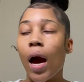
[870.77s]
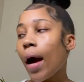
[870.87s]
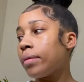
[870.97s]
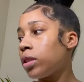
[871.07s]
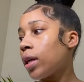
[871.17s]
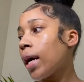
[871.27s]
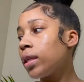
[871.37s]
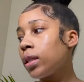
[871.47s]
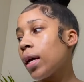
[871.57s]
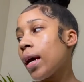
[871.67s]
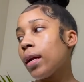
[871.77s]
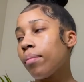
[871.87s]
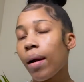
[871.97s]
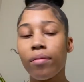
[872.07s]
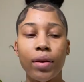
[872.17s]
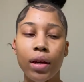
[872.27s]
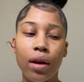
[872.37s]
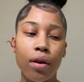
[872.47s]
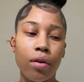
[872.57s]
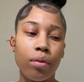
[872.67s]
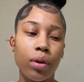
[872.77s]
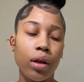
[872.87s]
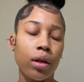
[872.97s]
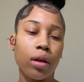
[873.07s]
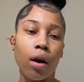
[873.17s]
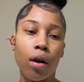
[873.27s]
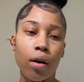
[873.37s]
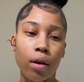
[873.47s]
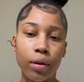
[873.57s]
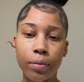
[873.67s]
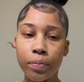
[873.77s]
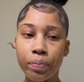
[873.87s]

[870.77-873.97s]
I was trying to edit my video, y'all.